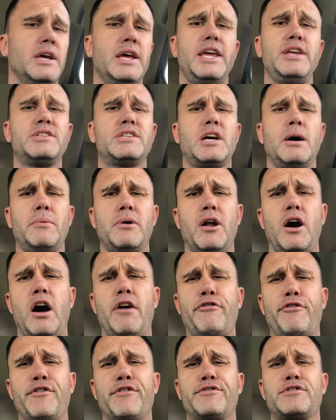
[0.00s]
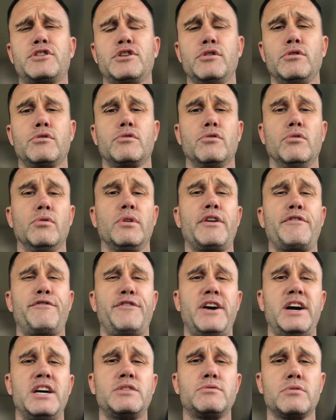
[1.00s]
He's coming off of 2 grueling
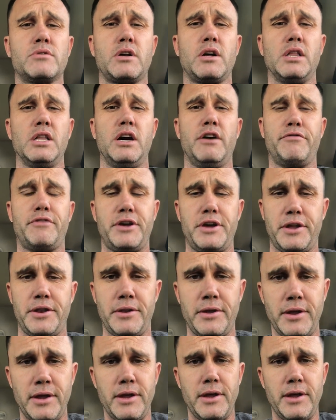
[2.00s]
fights with Golovkin.